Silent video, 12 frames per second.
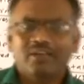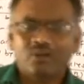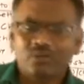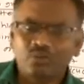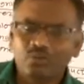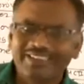
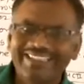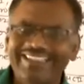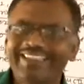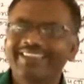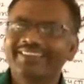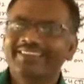or to
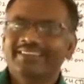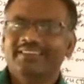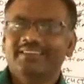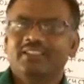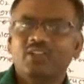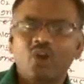clean
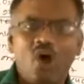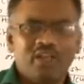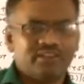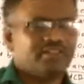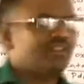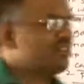the
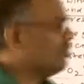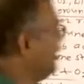cloth. So